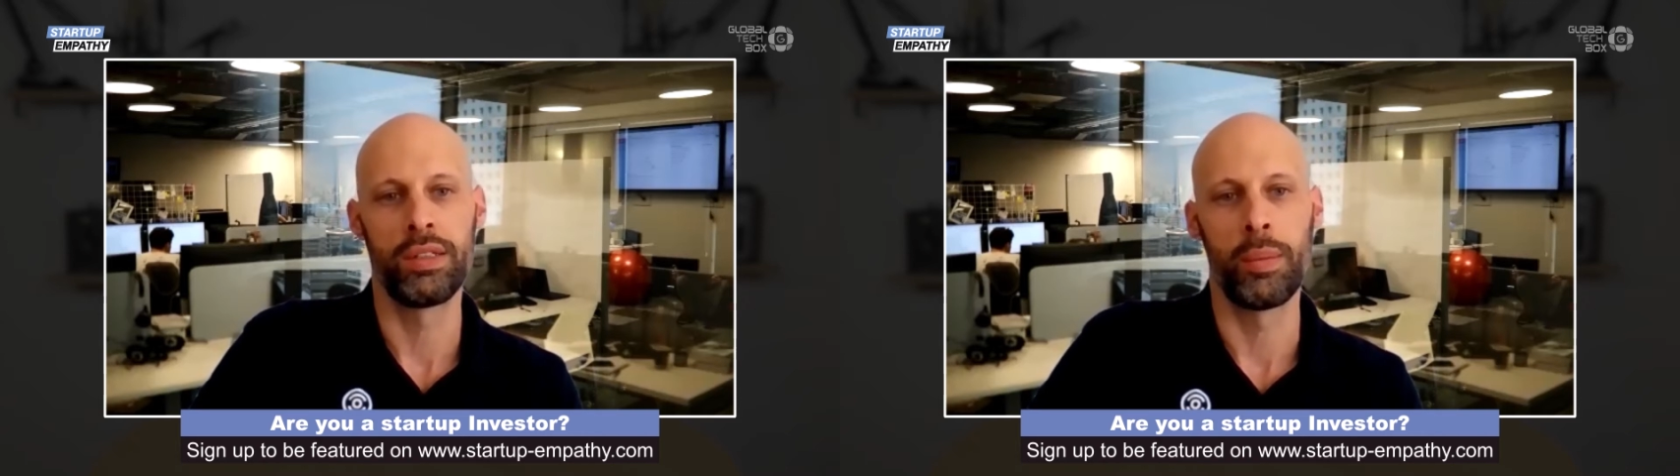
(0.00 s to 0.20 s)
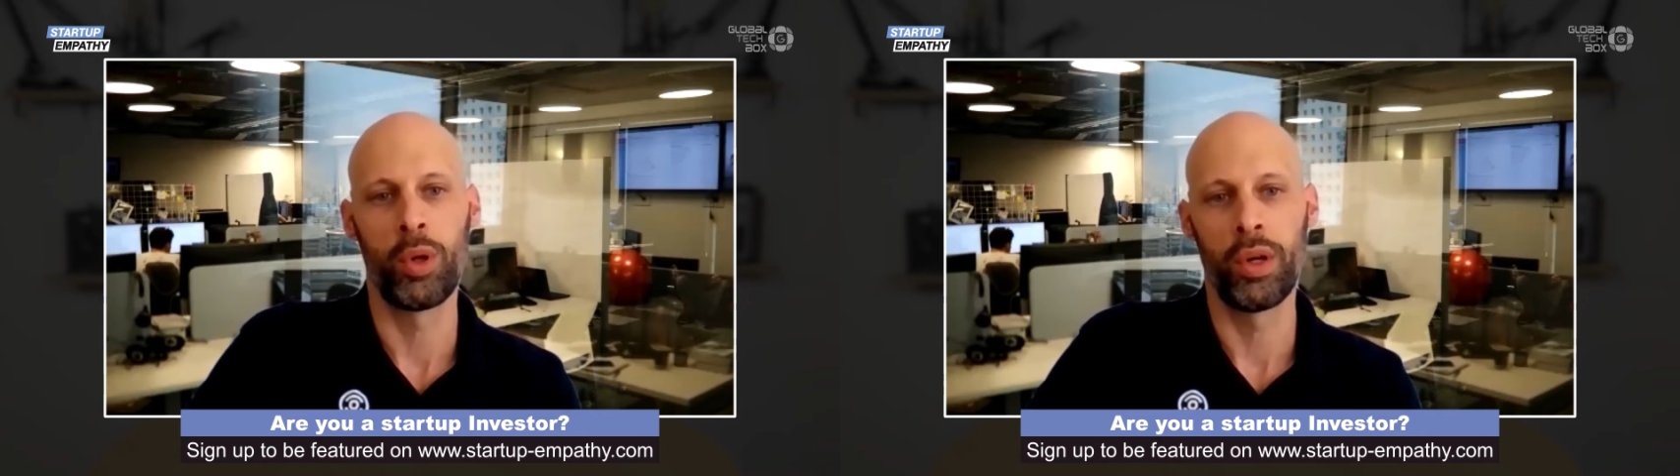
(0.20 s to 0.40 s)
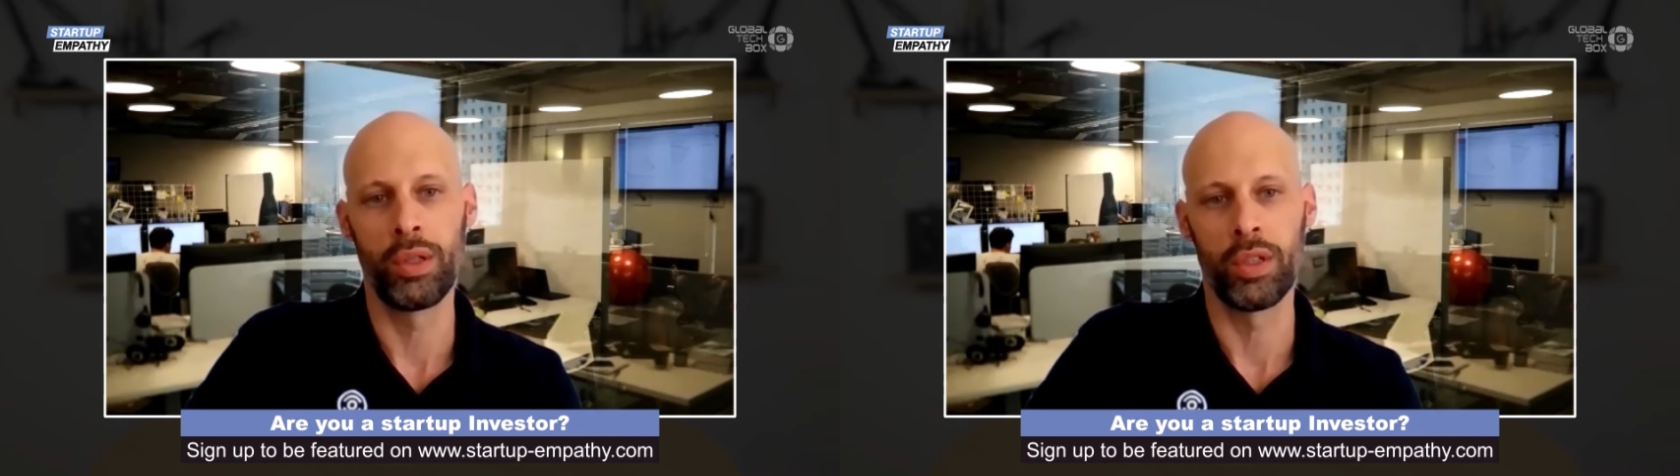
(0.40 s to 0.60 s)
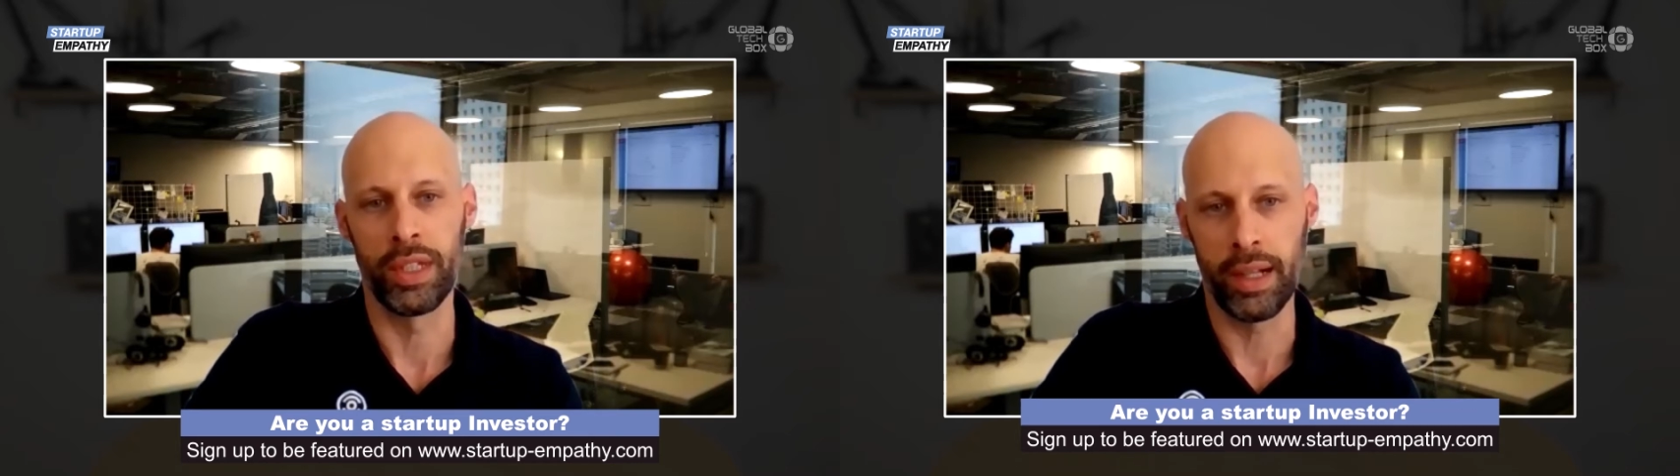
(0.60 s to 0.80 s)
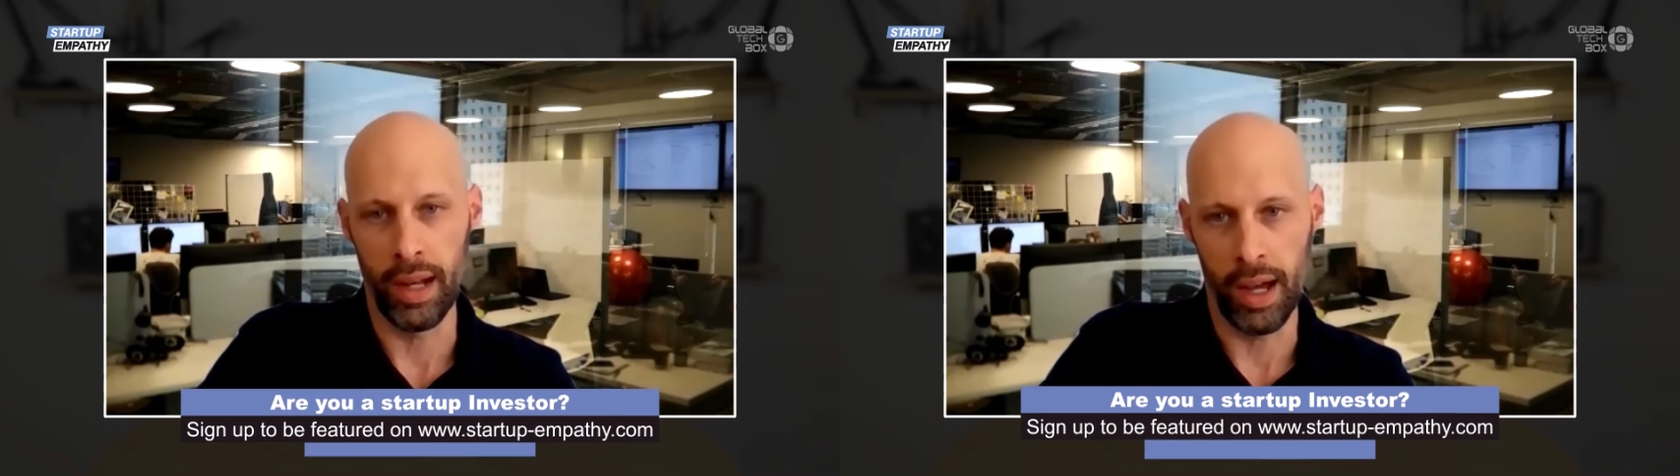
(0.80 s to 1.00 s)
deployed over
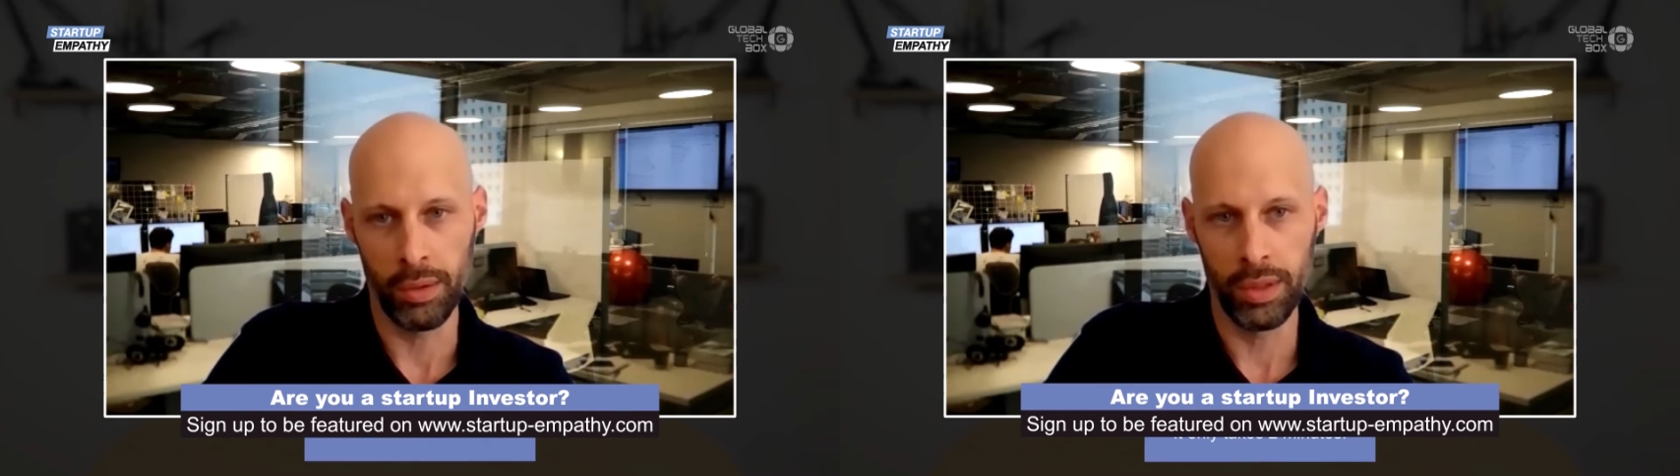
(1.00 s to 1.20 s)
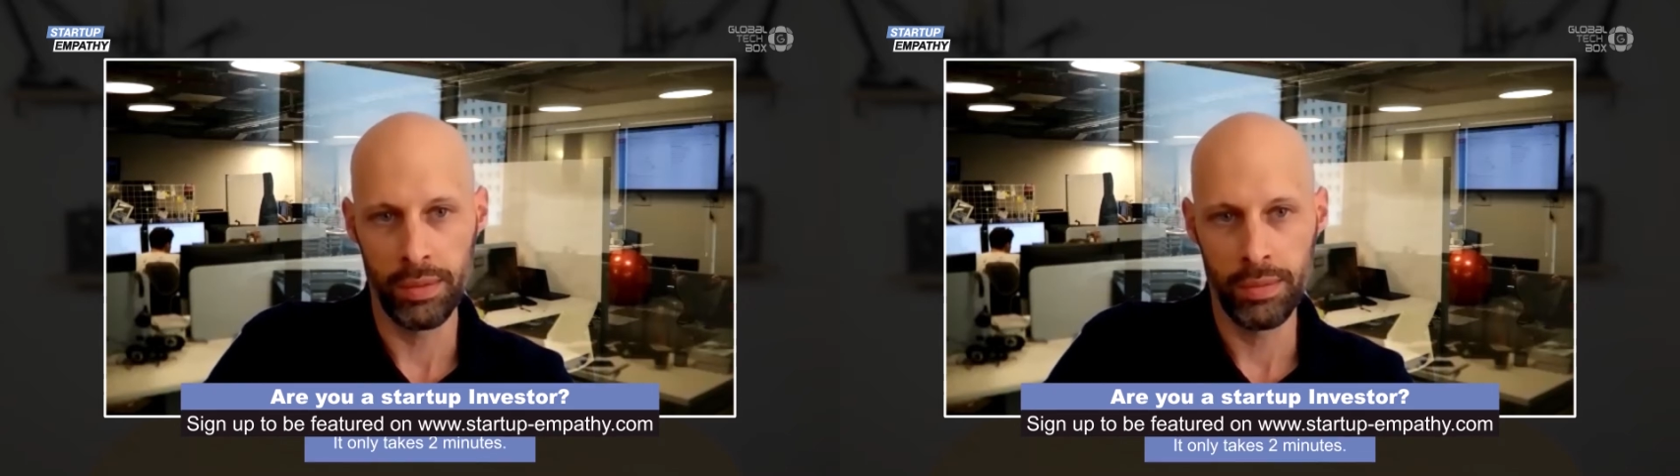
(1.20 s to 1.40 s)
the cloud.